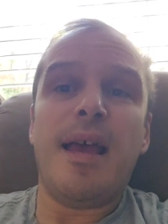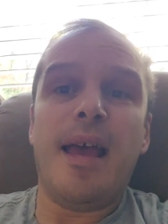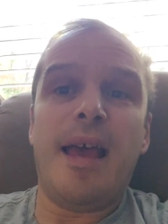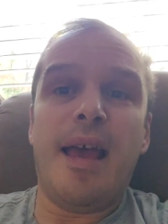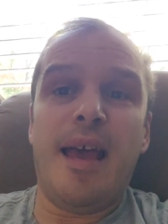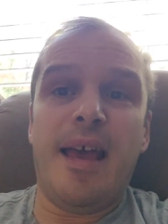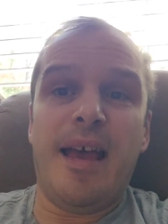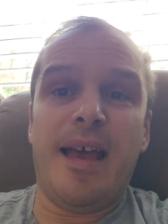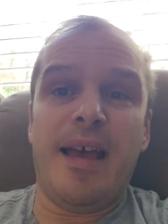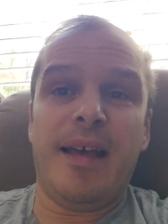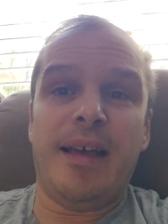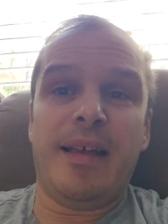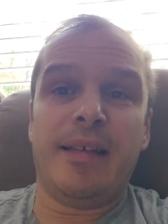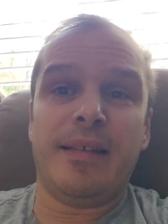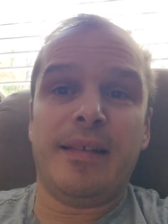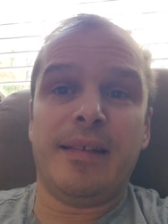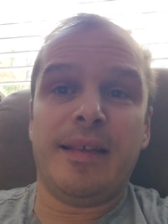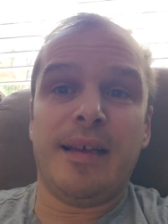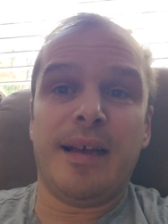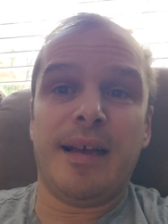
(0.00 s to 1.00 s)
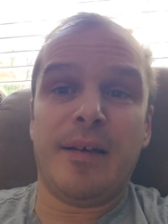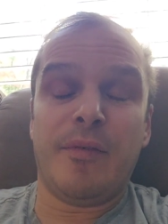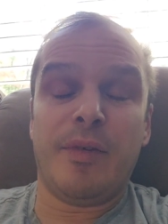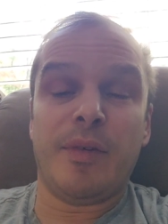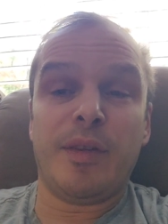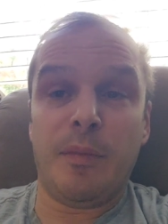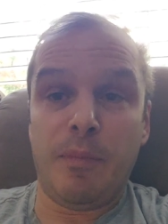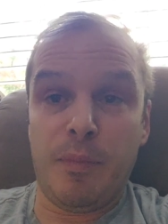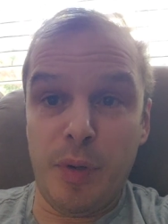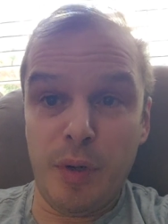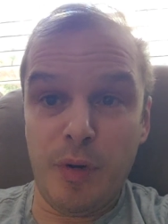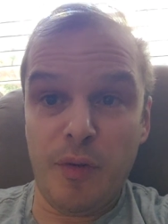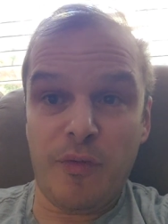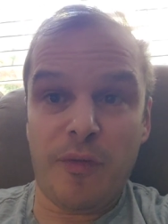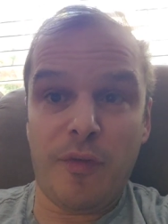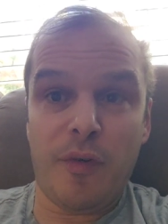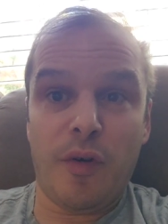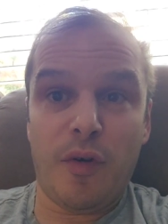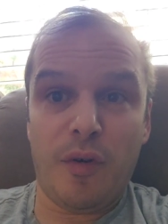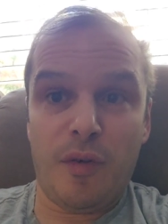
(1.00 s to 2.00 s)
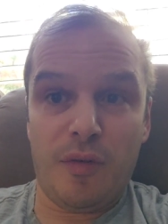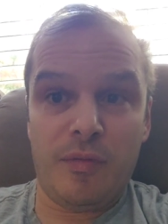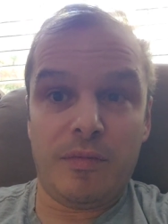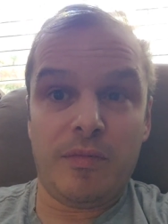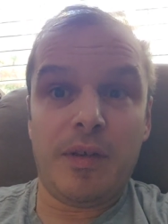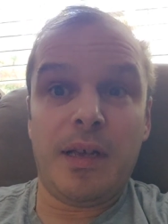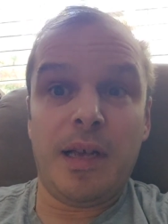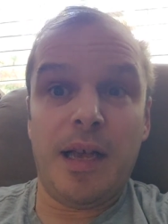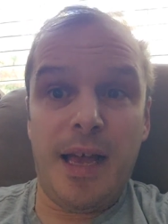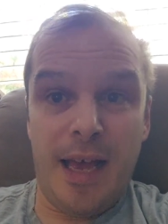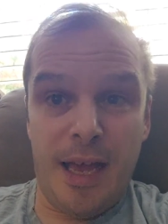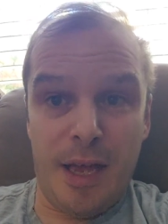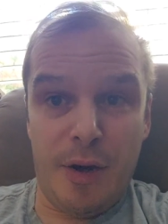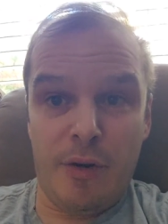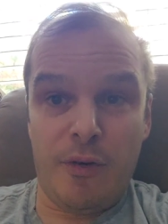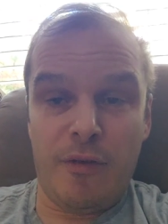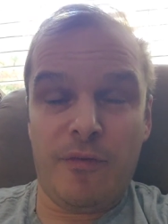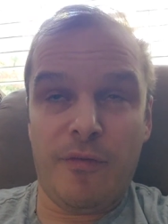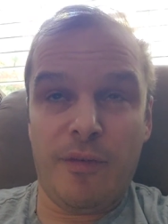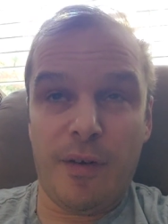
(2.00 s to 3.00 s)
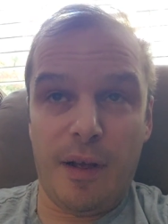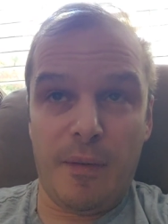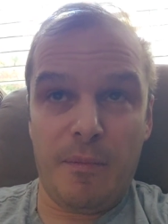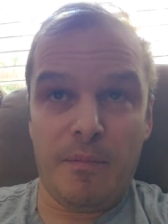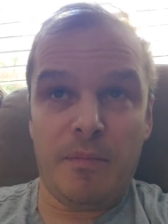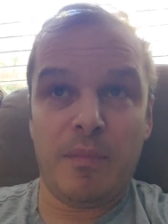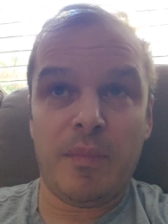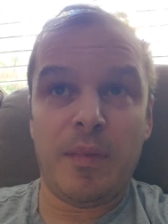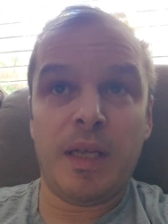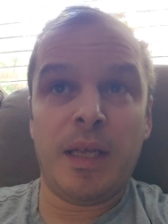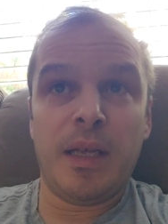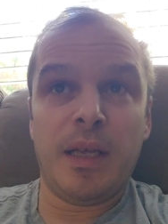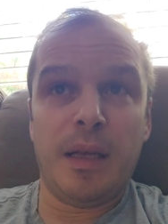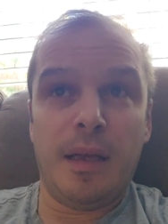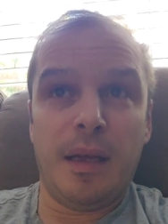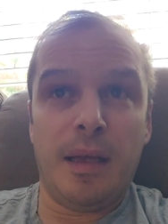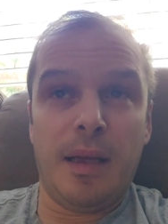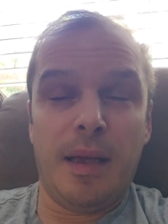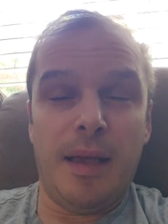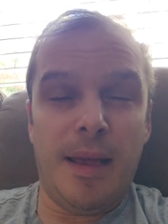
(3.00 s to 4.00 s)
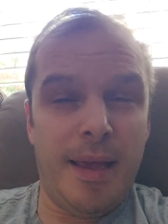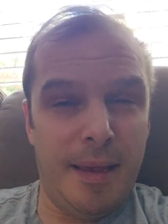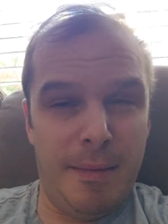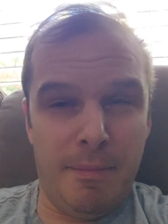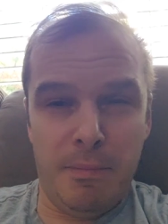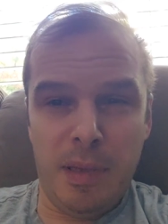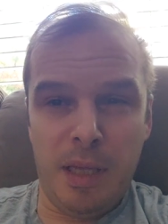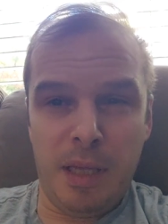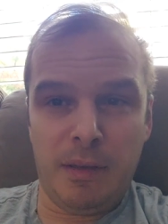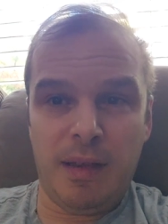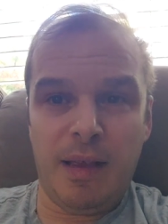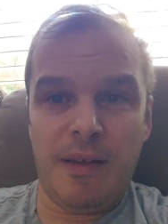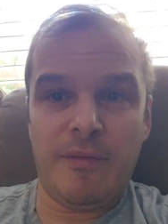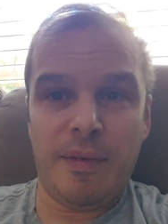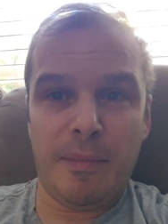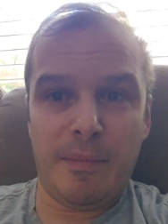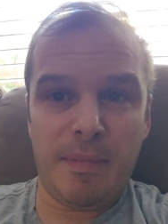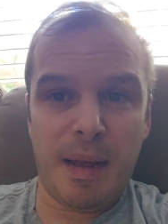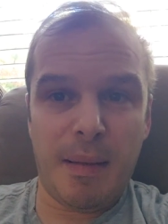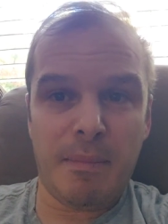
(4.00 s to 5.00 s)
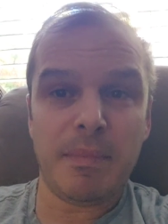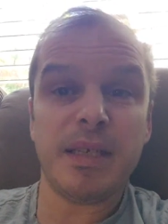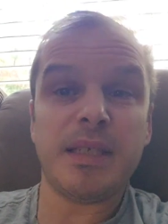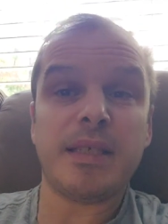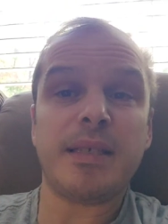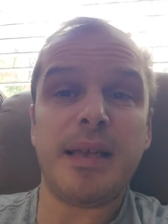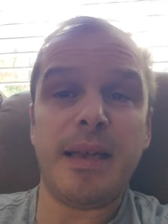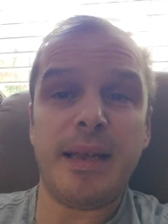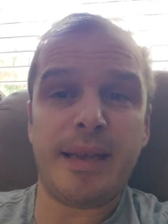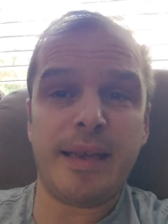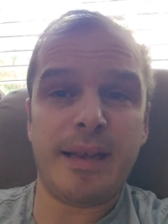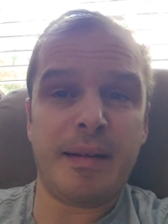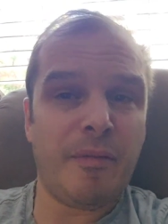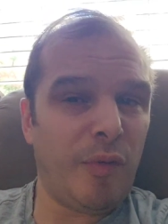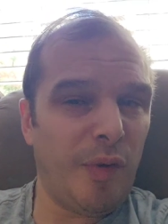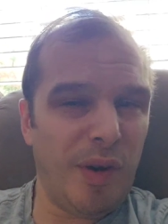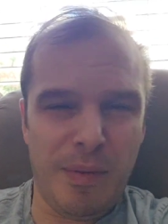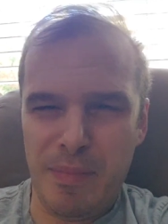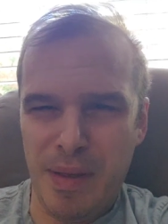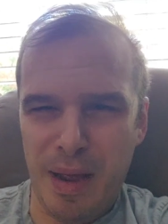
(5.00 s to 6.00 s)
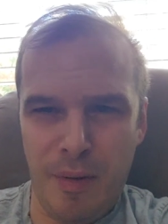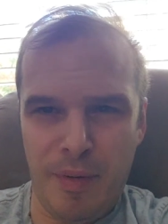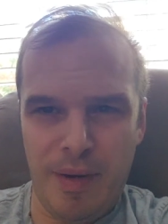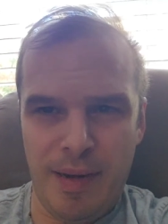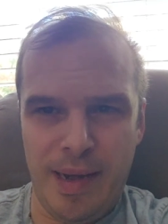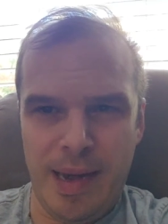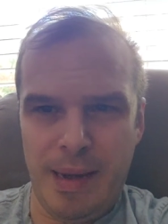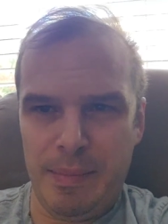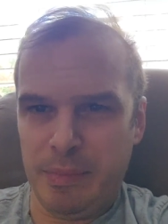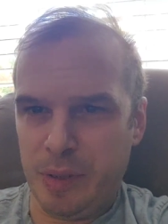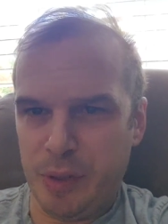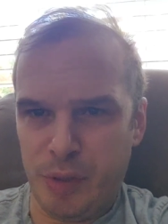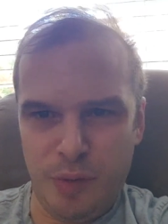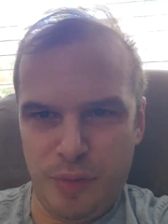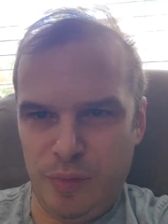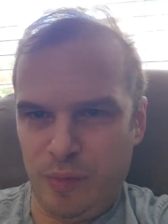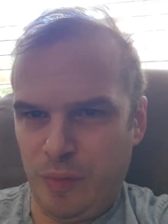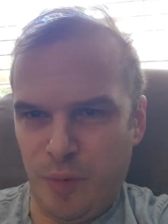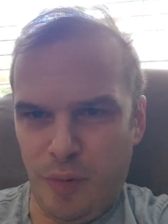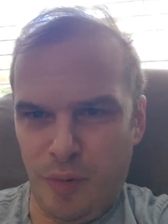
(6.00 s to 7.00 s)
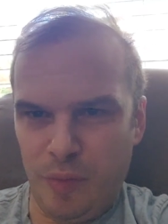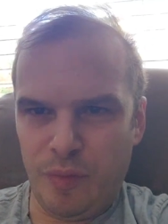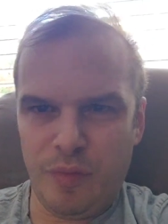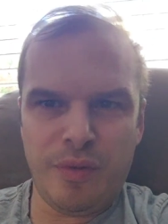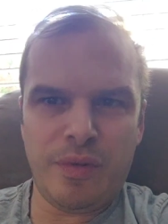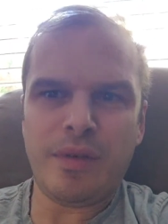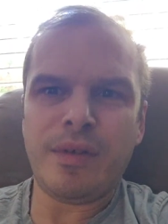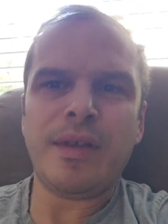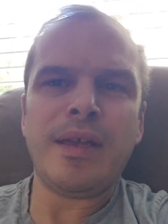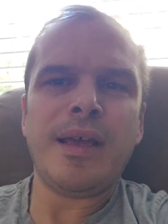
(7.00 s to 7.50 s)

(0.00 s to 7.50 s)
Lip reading: And with a beautiful header from Himmel, if I'm not mistaken. I'm really bad with names, so don't